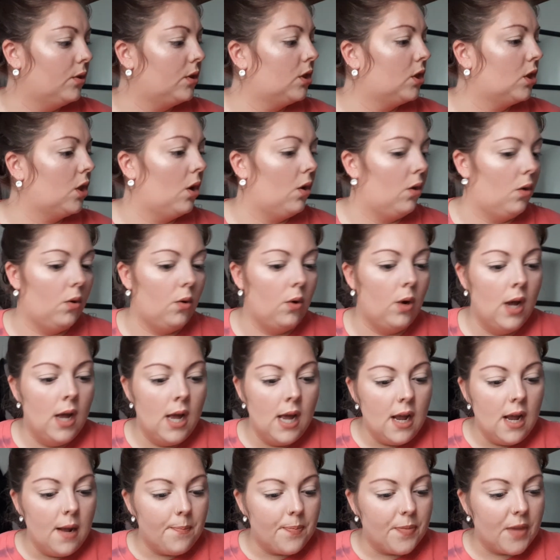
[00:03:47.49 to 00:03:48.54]
So,
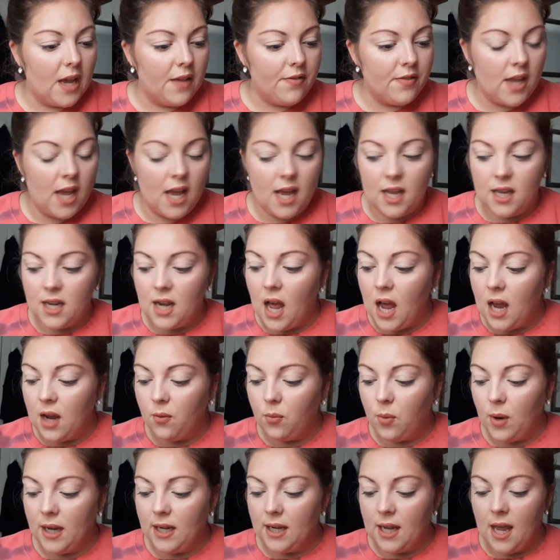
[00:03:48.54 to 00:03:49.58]
and then I
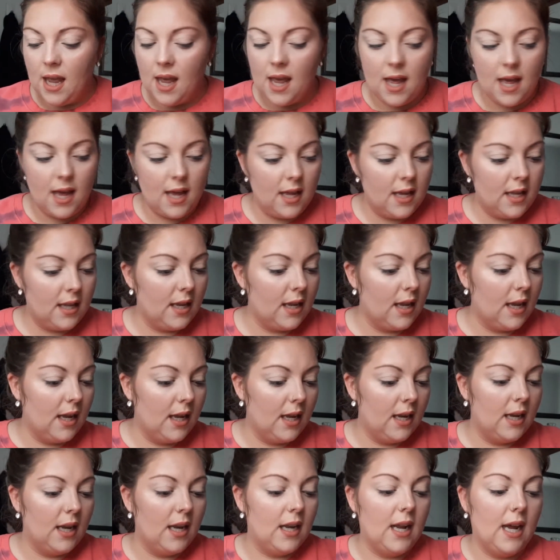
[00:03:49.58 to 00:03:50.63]
went ahead
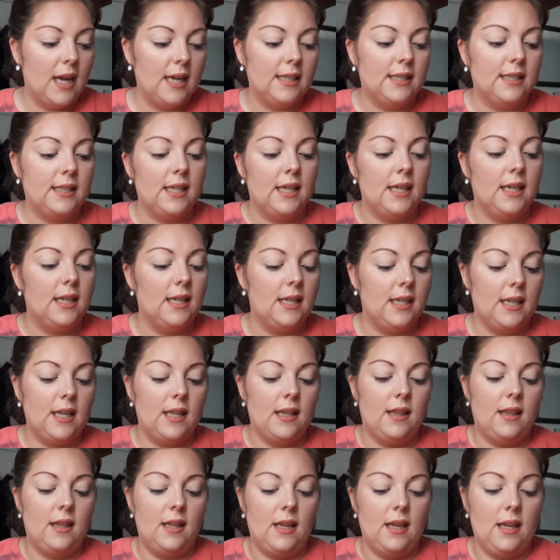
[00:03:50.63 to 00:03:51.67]
and I
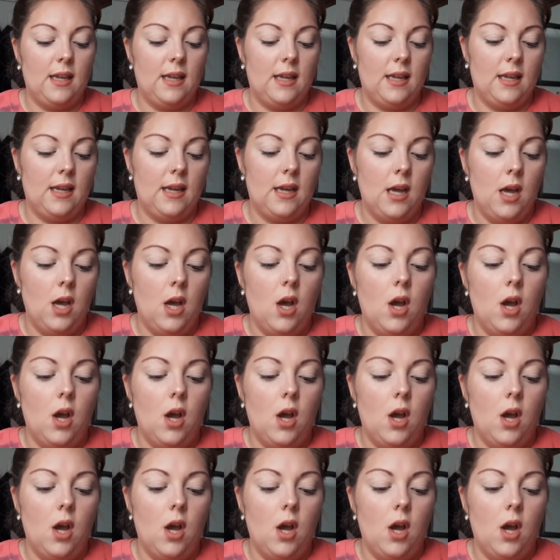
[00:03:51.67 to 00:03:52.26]
did the